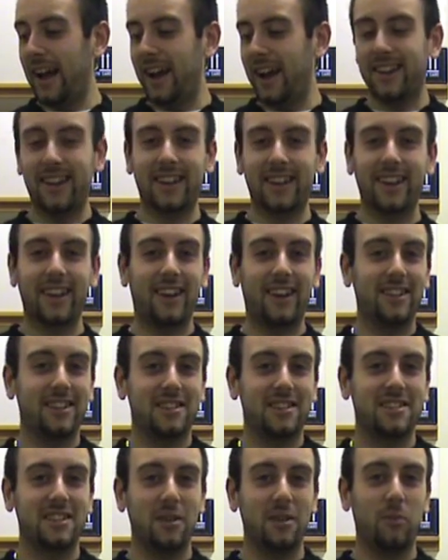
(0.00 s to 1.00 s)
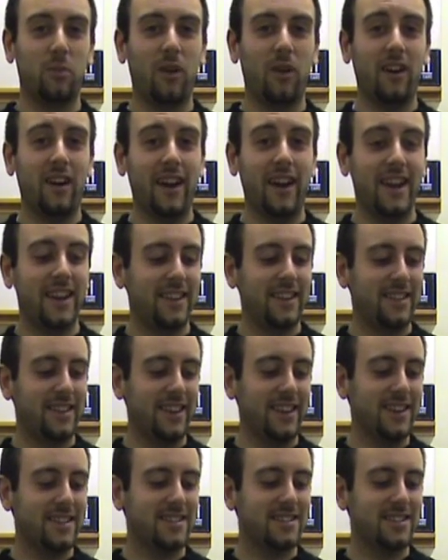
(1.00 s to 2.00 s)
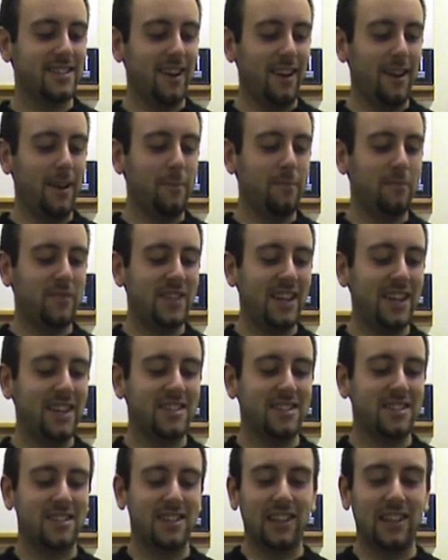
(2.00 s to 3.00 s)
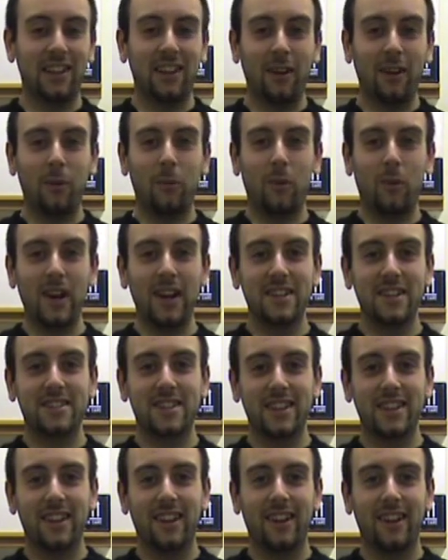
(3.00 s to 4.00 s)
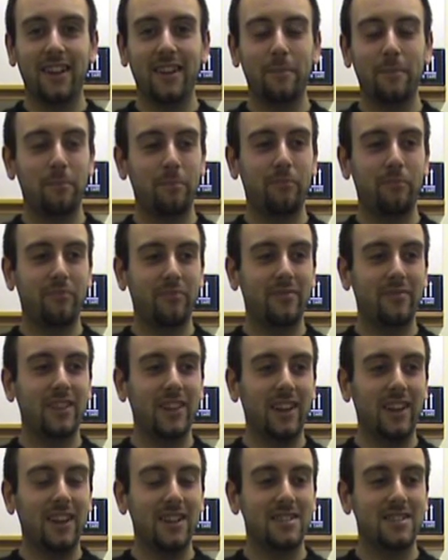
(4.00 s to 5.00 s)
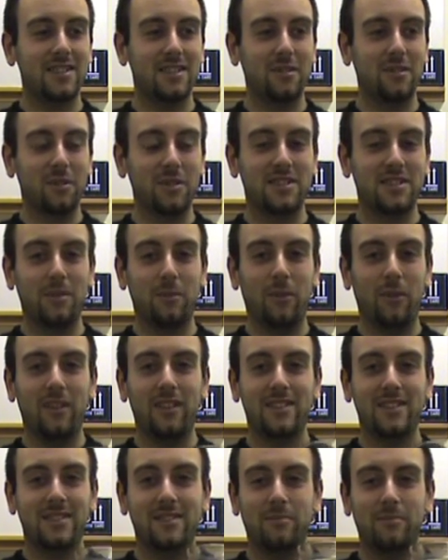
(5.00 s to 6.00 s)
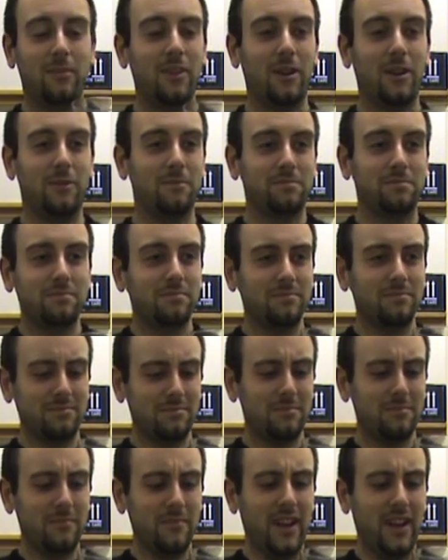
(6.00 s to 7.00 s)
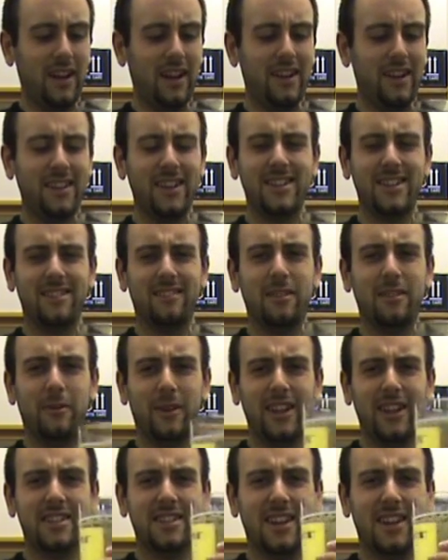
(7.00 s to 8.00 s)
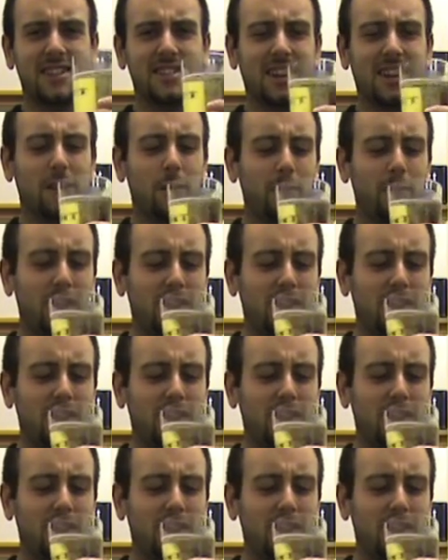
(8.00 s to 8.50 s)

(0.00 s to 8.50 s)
And I can kind of see why. This um, tastes a lot worse than I last thought it was. Well, I think so anyway. Let's get a second